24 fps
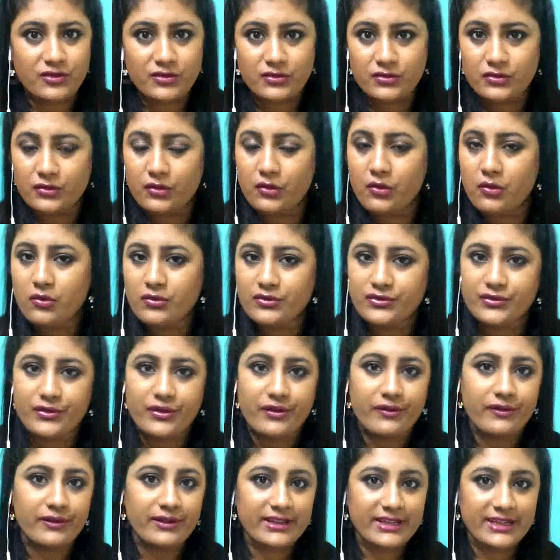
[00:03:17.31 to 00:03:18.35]
just goes
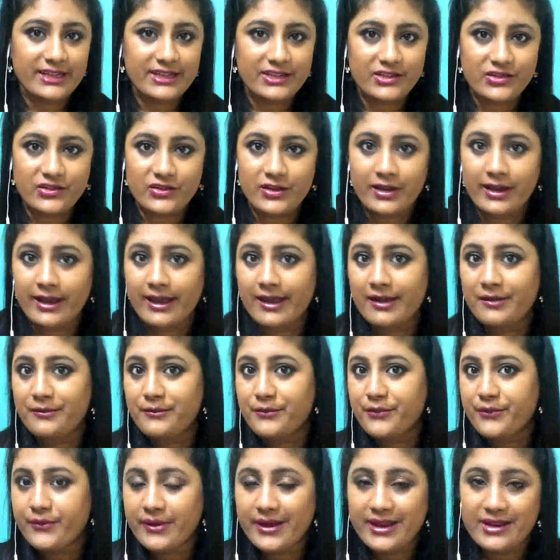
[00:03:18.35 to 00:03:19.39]
around teaching
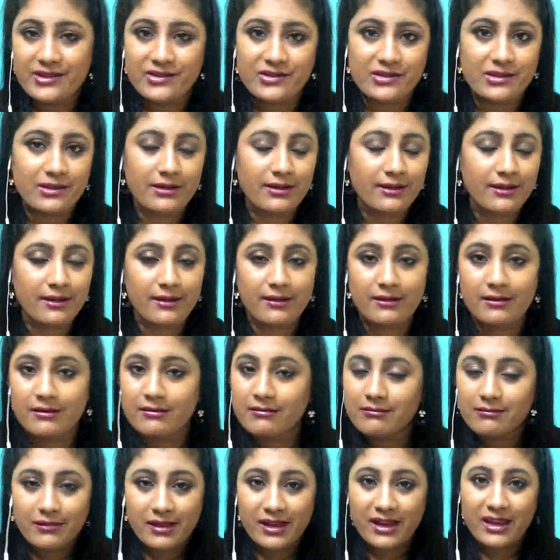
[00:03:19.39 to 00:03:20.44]
and preaching
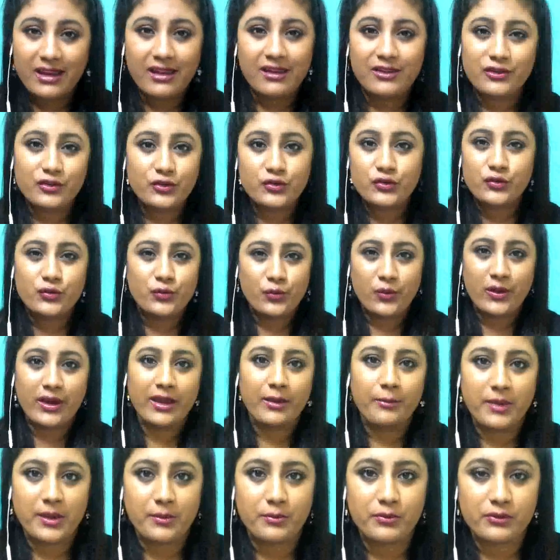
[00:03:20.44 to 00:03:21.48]
and
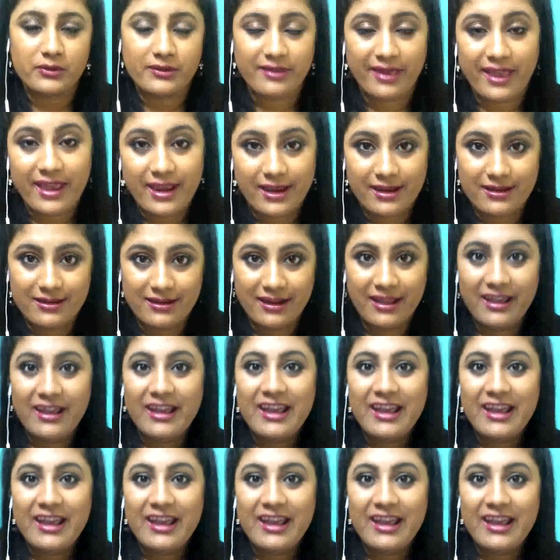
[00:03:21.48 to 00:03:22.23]
chewing people's head.